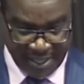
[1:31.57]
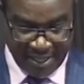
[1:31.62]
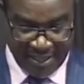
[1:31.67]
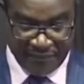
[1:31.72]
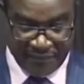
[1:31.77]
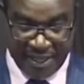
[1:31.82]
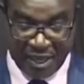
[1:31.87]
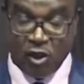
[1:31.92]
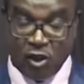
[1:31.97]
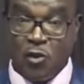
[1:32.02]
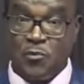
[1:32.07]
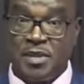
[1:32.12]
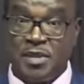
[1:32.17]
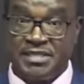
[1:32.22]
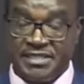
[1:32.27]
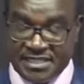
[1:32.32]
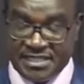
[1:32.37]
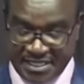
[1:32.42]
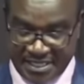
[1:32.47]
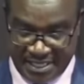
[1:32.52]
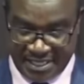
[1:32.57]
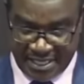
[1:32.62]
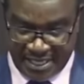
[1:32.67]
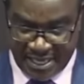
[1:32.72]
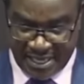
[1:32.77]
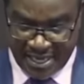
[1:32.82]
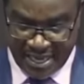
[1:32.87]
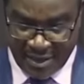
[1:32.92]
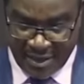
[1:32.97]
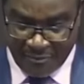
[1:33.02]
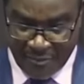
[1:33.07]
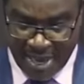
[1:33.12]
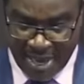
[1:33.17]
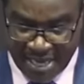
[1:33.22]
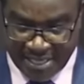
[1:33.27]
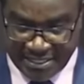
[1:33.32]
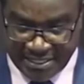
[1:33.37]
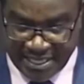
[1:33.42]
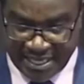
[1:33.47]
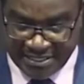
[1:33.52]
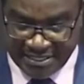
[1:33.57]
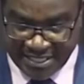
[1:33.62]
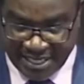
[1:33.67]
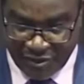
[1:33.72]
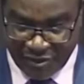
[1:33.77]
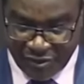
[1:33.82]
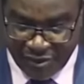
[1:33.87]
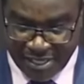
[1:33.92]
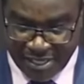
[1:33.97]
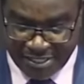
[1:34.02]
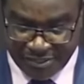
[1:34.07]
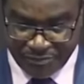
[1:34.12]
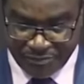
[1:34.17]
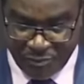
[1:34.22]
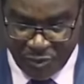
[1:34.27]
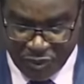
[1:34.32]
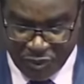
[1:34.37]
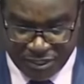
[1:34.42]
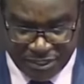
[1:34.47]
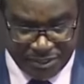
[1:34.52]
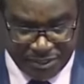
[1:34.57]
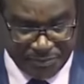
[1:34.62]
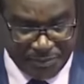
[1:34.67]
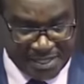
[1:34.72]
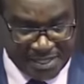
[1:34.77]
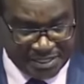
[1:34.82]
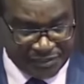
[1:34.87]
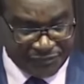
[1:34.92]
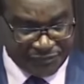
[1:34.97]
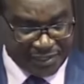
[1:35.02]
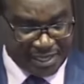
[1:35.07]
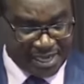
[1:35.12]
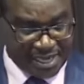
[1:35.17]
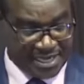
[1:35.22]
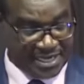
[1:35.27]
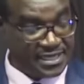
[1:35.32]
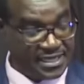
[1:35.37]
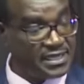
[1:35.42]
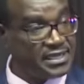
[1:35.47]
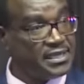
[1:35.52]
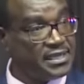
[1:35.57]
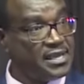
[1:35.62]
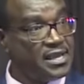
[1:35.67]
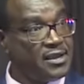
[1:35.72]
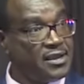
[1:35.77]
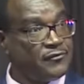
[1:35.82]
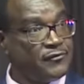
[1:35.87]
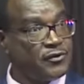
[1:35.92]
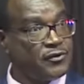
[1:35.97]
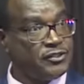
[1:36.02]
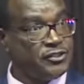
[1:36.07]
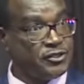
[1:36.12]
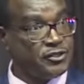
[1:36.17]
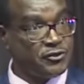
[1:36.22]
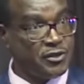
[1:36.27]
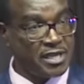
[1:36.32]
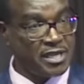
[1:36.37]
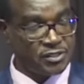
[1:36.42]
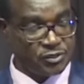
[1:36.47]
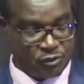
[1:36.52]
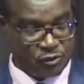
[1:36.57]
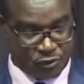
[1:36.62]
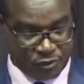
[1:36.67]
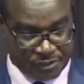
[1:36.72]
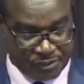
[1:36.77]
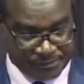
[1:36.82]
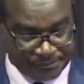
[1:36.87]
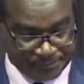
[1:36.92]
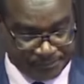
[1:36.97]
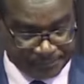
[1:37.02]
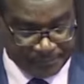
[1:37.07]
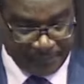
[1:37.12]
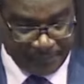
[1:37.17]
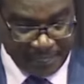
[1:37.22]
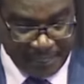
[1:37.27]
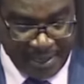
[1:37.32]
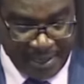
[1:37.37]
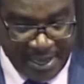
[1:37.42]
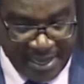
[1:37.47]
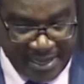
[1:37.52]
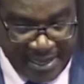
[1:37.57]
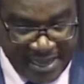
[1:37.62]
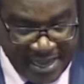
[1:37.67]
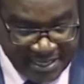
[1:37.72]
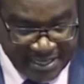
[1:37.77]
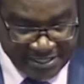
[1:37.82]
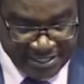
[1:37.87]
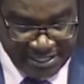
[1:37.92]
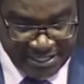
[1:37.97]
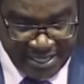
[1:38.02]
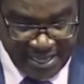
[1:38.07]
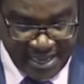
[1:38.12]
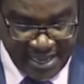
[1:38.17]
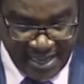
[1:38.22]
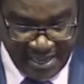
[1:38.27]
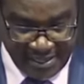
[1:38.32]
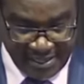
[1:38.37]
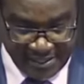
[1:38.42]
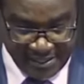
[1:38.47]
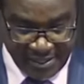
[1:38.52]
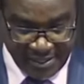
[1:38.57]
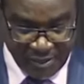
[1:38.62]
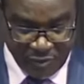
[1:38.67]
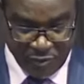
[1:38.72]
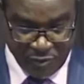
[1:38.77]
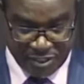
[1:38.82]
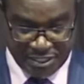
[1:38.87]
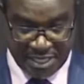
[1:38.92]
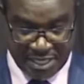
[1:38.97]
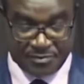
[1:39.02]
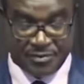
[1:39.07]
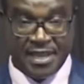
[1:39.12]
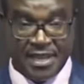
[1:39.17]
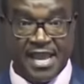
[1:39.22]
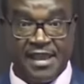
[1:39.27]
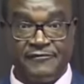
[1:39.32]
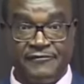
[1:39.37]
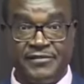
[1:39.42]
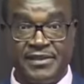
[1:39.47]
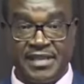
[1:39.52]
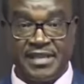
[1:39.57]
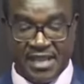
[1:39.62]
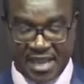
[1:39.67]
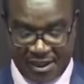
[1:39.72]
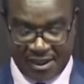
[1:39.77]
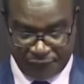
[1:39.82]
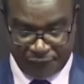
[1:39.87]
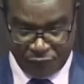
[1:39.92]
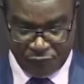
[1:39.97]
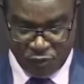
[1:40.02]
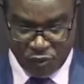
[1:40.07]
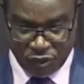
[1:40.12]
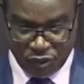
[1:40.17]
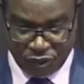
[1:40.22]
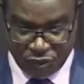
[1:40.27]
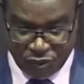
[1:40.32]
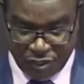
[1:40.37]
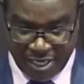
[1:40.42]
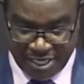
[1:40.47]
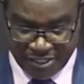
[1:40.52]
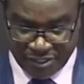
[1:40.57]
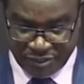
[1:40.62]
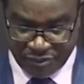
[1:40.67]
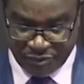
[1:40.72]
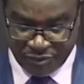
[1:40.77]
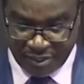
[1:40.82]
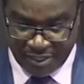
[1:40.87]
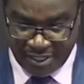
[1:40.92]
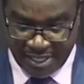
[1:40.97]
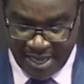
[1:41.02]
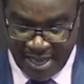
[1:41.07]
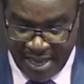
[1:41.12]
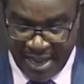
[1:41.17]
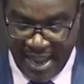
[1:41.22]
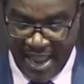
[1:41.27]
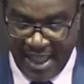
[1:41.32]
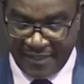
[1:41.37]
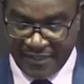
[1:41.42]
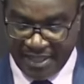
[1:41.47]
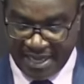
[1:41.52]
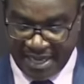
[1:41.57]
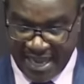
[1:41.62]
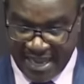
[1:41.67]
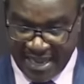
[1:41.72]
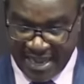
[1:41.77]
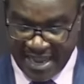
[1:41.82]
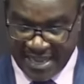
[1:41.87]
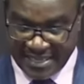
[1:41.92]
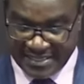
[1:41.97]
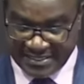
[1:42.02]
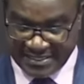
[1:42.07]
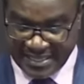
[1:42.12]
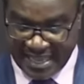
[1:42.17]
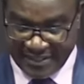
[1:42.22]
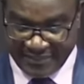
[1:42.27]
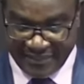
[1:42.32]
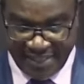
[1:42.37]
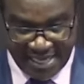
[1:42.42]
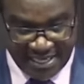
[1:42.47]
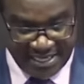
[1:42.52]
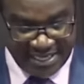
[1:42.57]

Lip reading: The committee earmarked categories most specifically for junior school. Next year, we shall be having a full junior school, and the learners at that